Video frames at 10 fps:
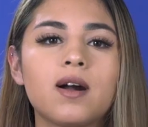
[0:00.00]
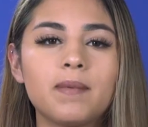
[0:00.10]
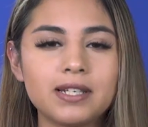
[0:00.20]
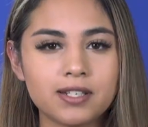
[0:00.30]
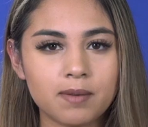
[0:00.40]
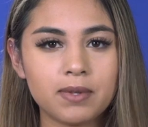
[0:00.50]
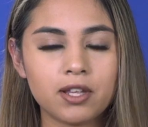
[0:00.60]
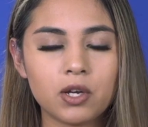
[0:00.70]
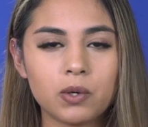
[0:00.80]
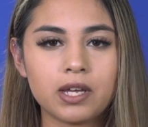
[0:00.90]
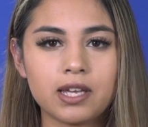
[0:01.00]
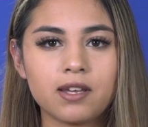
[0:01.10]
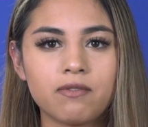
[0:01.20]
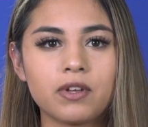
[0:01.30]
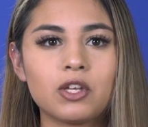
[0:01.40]
Comment down below
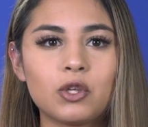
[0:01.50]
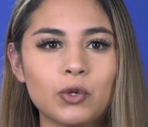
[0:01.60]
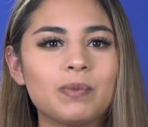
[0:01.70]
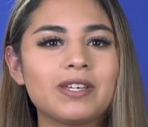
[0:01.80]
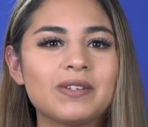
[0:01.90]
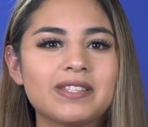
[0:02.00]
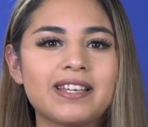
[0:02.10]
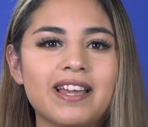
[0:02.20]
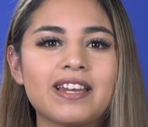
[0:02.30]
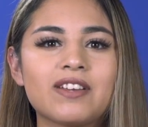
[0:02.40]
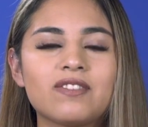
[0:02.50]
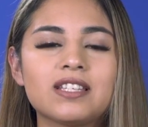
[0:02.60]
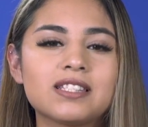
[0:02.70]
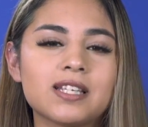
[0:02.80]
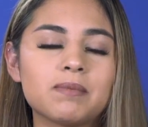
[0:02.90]
if you'll be using any of these